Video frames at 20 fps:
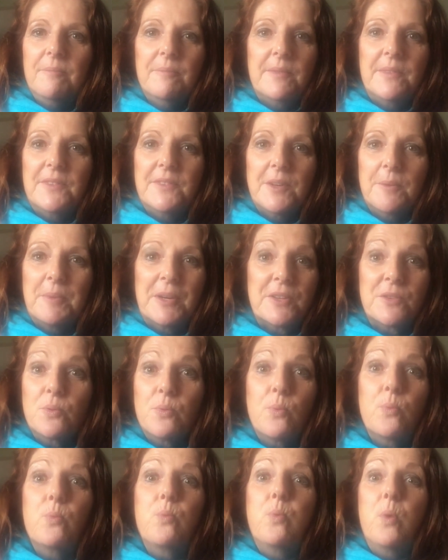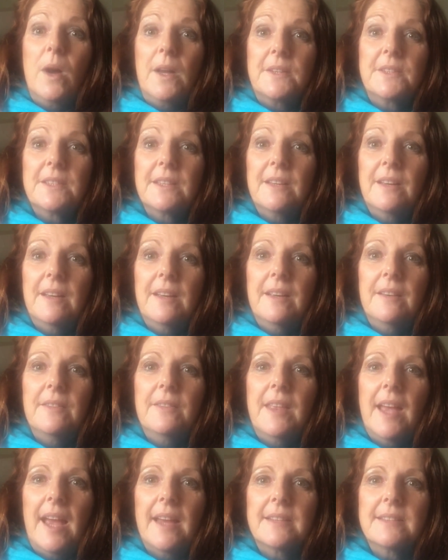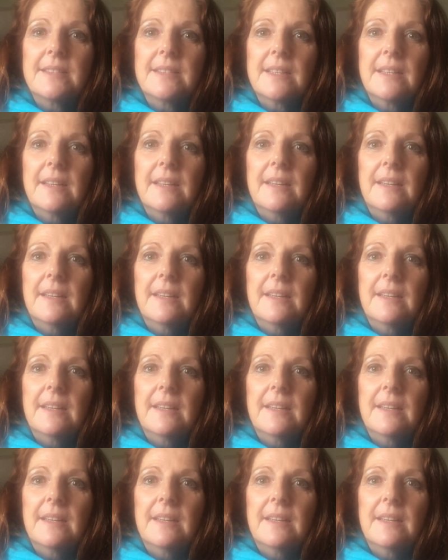stomachs what that